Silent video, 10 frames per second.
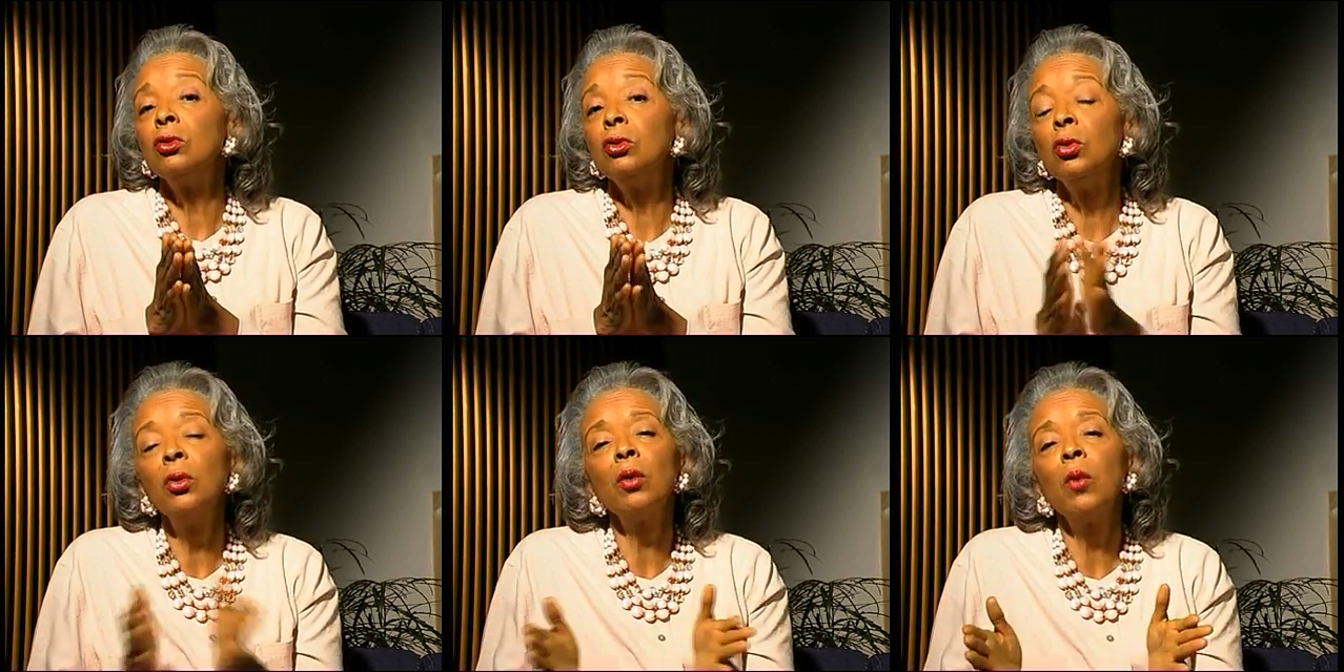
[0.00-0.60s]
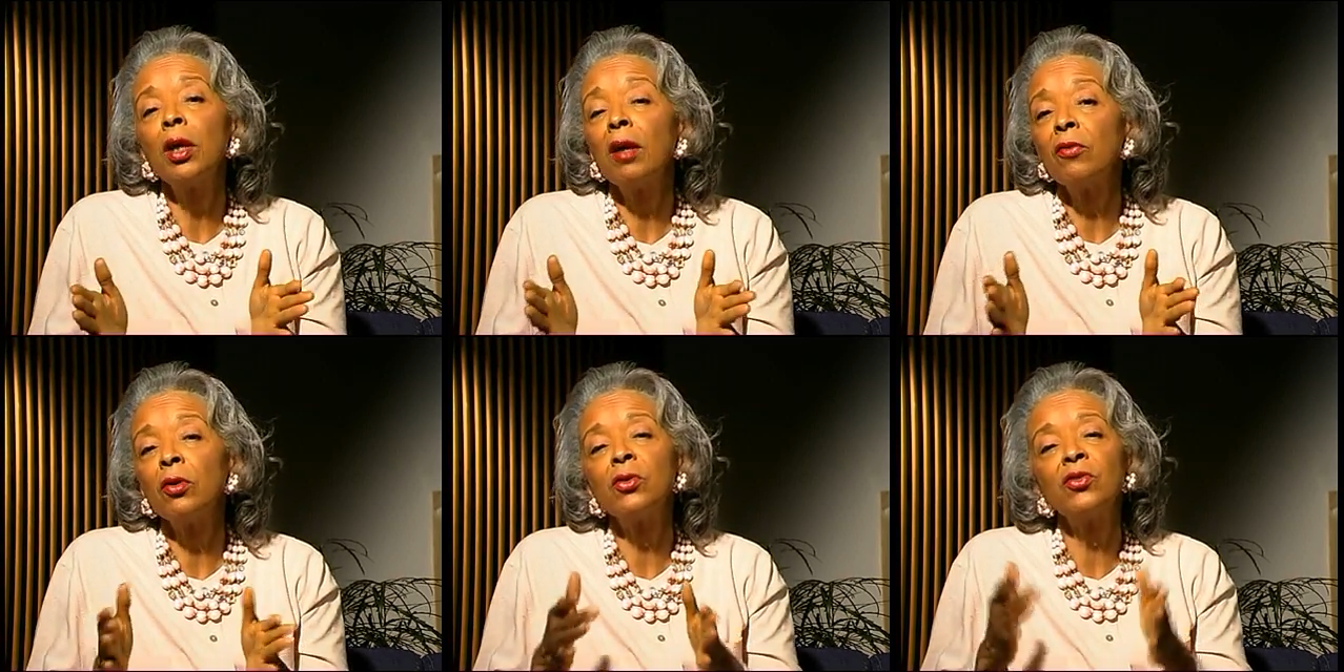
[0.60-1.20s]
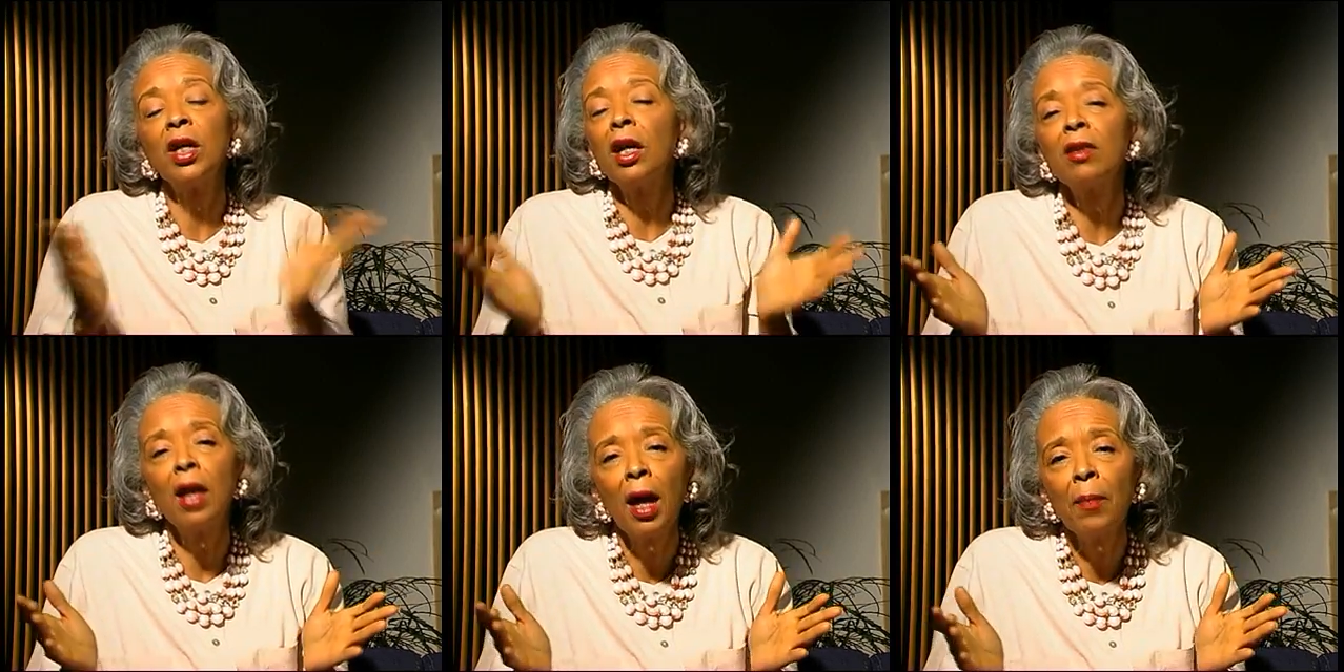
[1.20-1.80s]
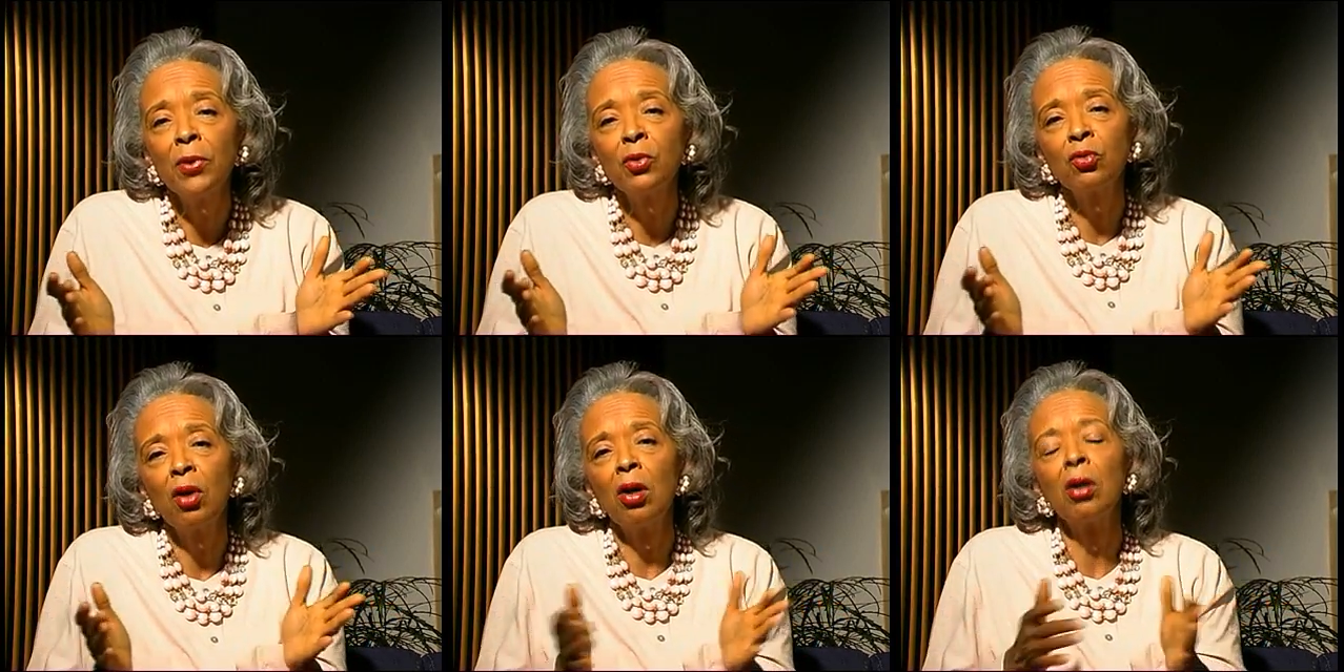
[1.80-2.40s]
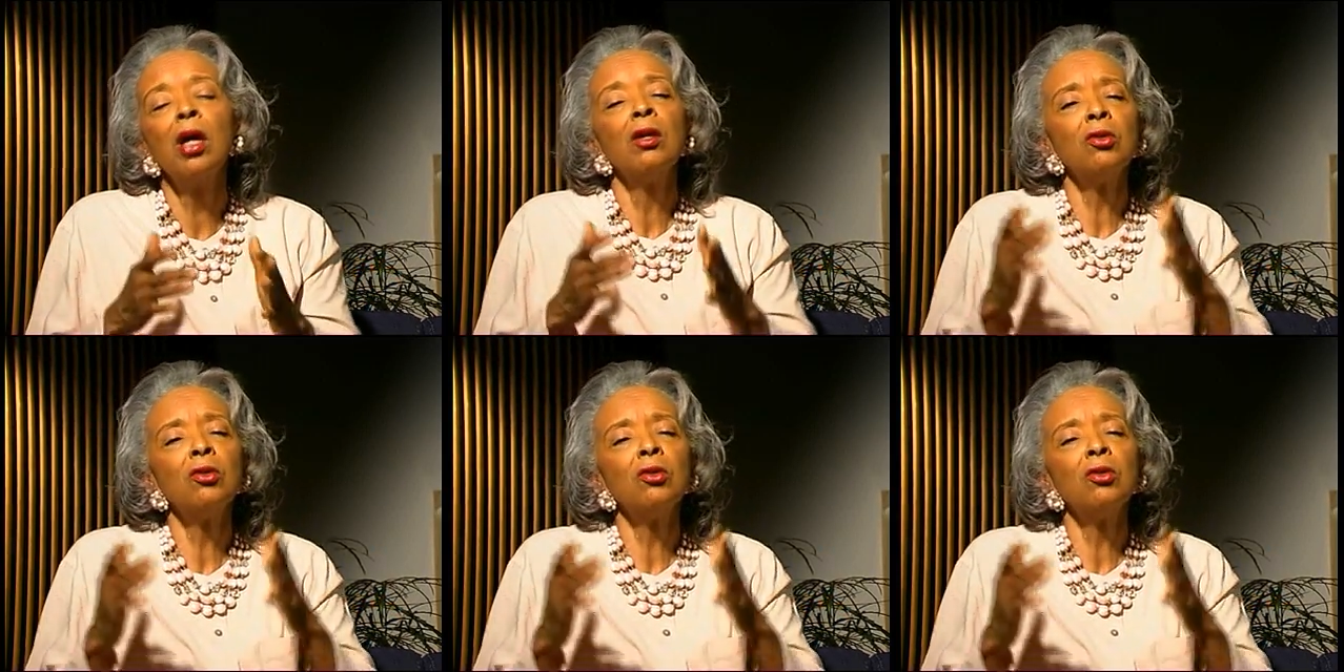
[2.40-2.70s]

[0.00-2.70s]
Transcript: doing whatever, singing the happy song,